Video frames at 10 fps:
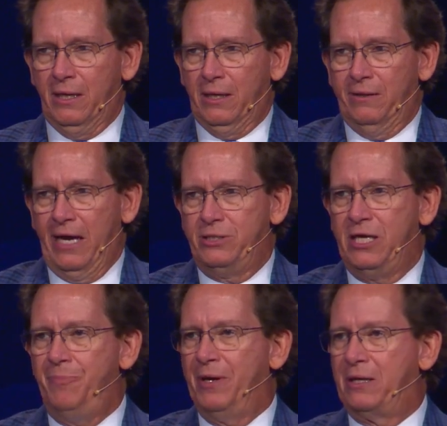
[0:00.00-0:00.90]
they
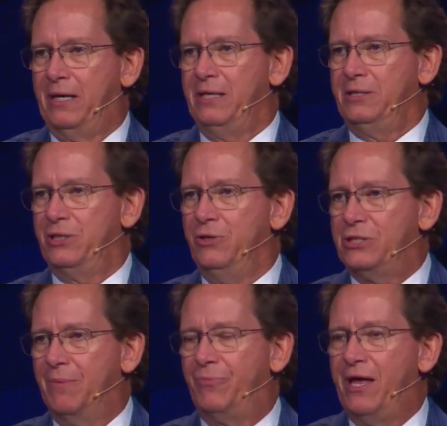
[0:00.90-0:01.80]
typically do
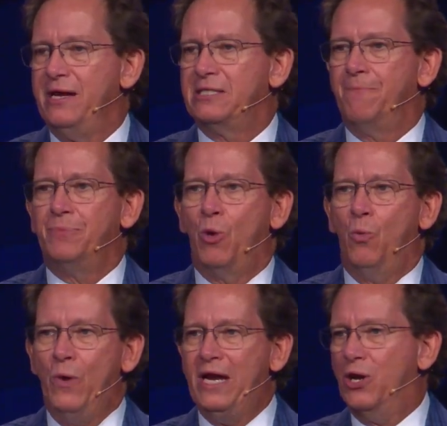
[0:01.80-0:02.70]
some things that
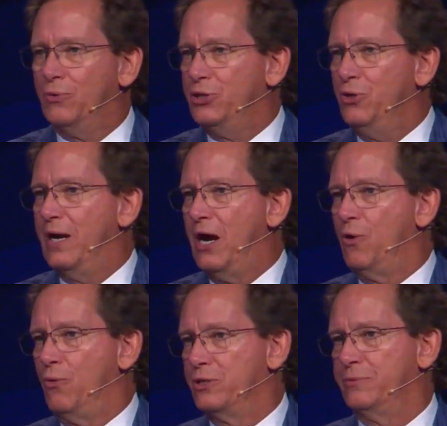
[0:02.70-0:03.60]
we don't do in
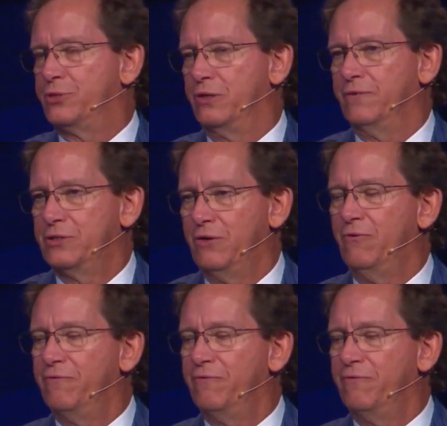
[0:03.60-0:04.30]
our worship service.